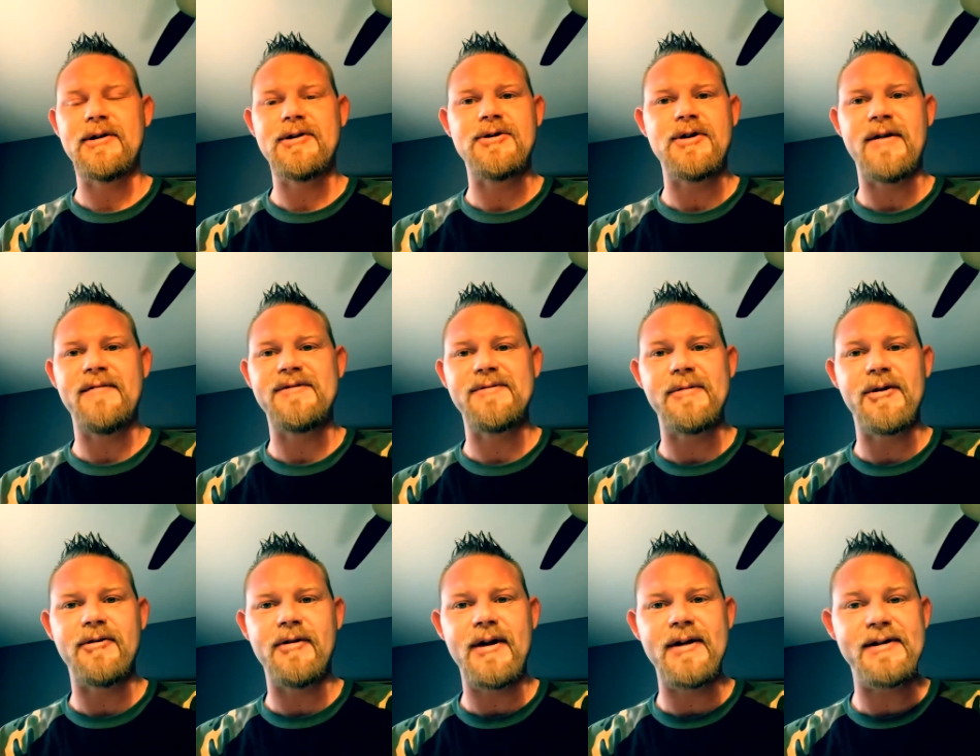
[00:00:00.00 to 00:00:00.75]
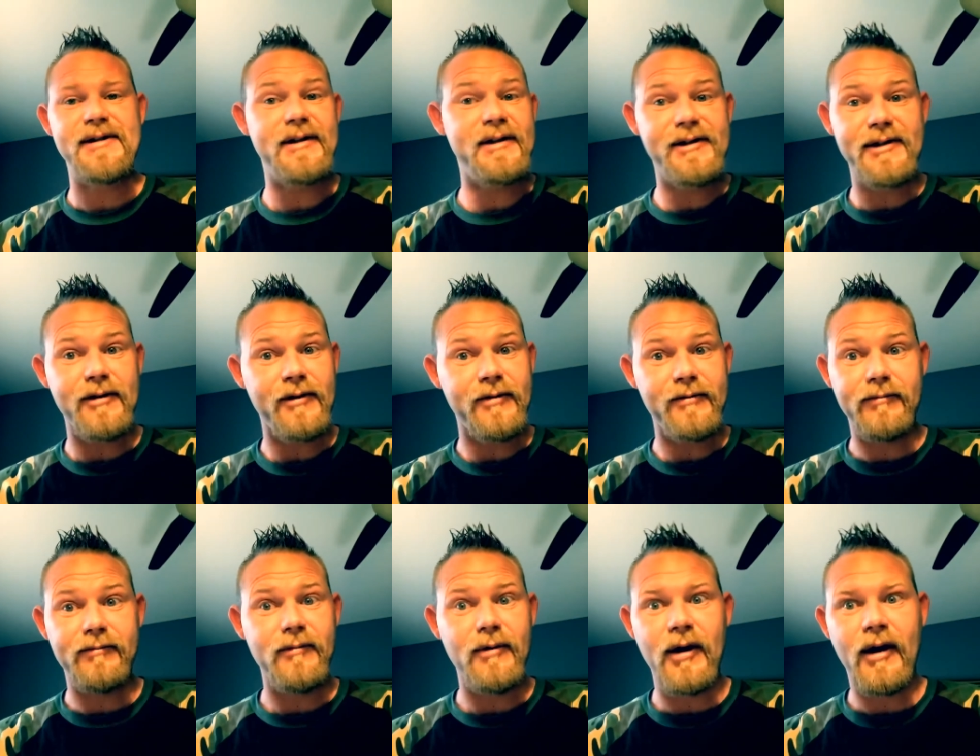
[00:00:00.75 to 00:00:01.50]
it drives me crazy. So
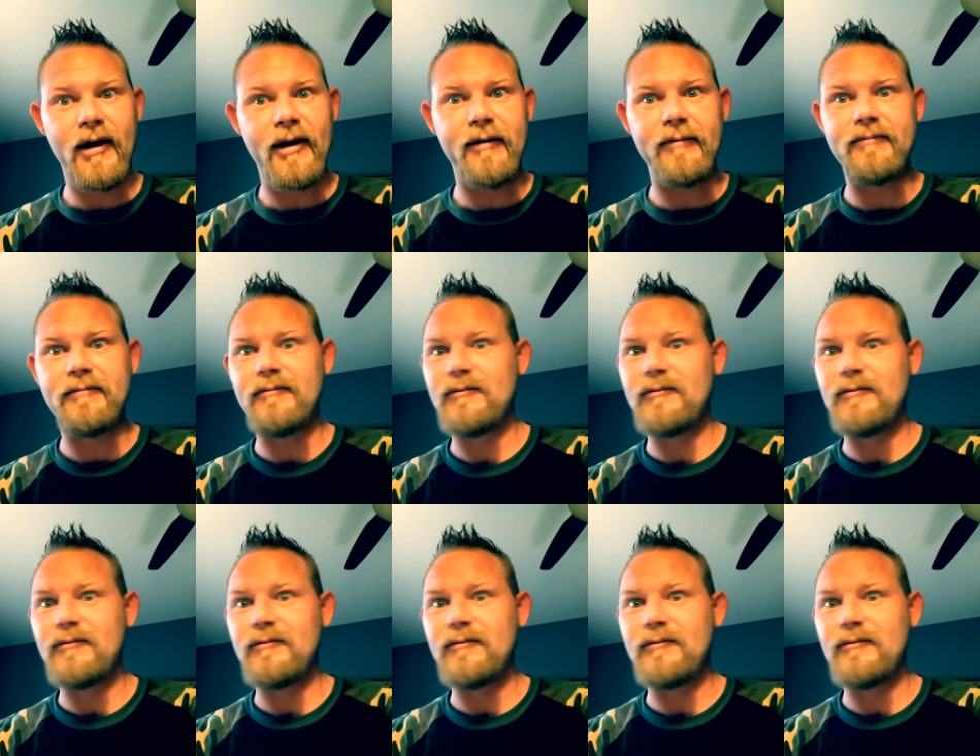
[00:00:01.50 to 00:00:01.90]
I